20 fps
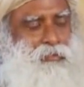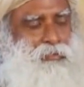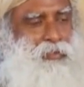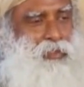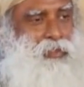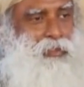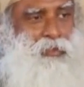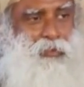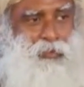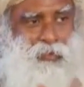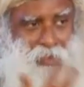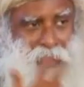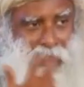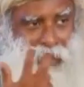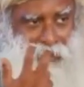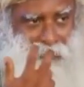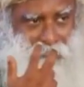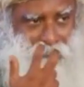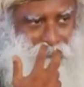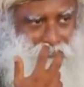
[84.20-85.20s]
don't
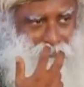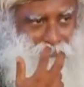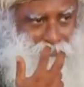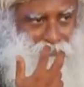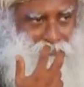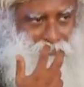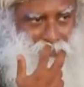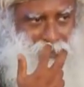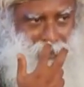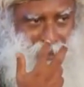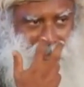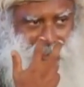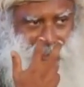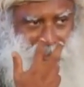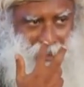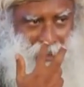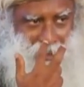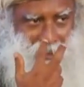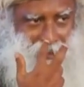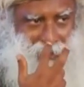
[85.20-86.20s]
have… they
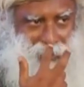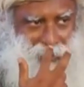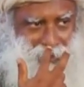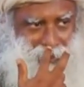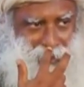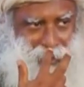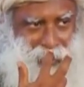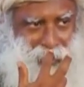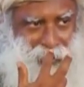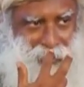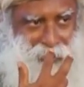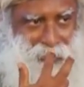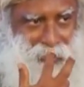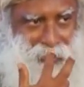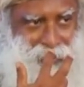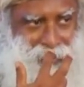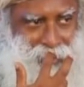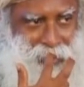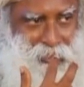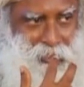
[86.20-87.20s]
understand, they're
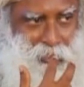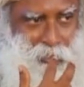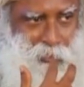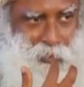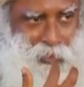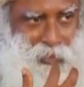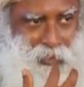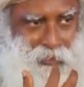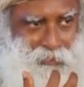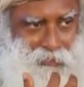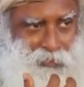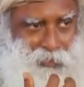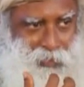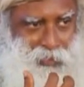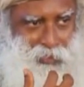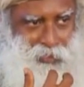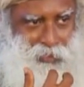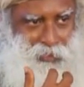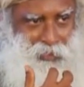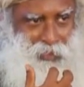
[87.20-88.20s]
sensible enough to
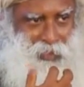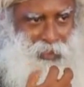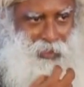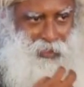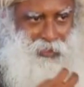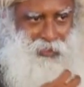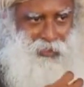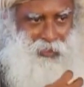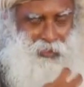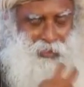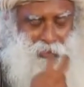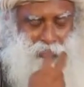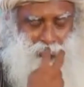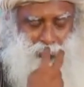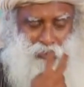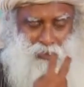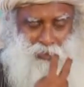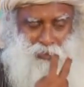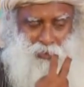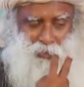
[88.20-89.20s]
understand,
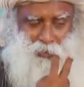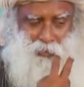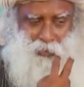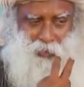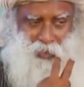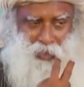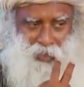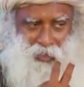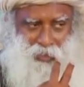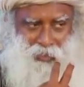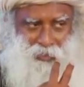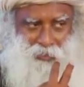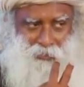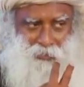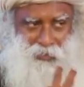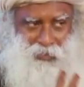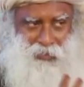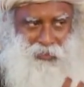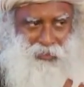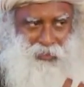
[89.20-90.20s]
with these two eyes,
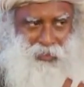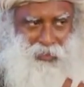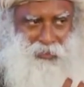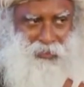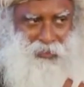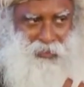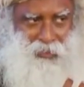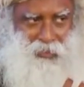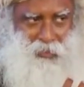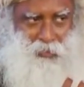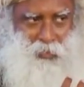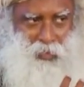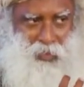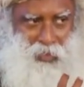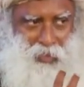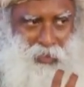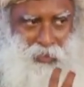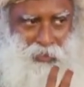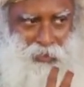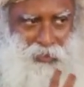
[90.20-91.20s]
with these senses, we
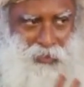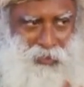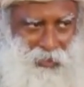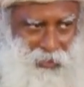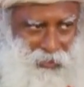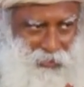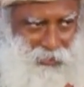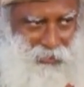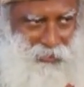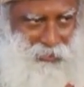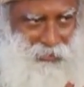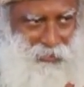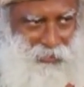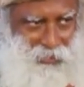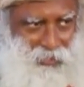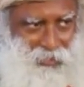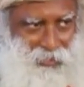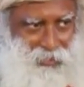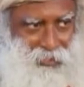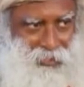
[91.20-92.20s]
can't see it.
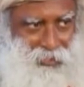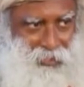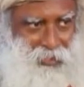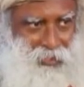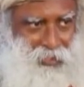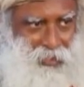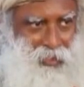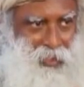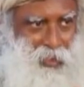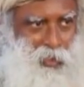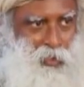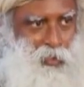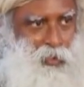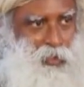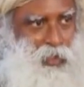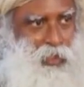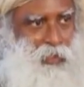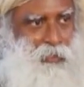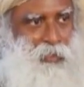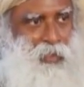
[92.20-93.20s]
The
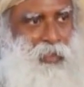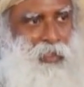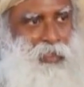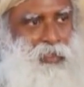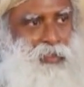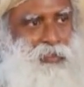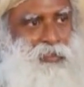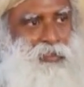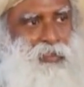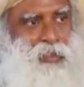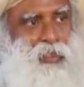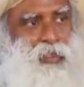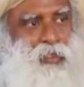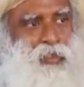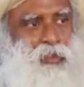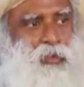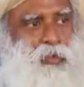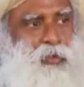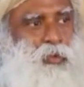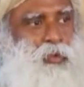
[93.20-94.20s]
only way is
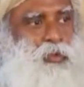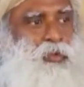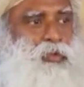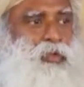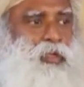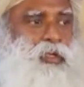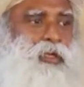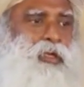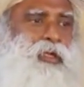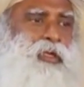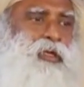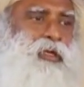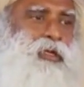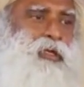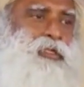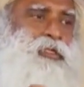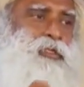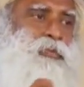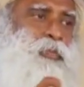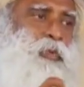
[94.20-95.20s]
to go to the
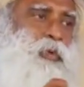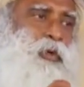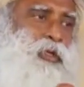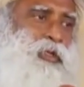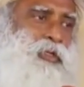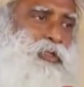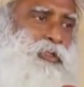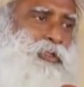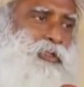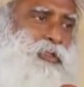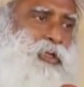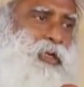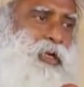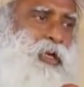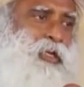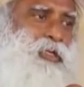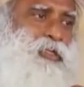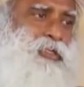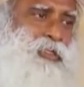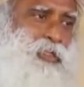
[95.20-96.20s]
nearest point
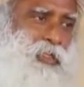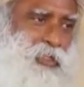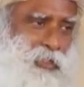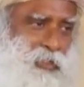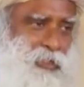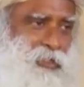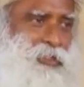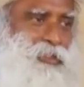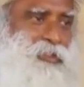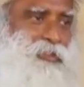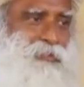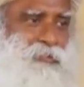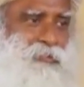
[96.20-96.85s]
and see it.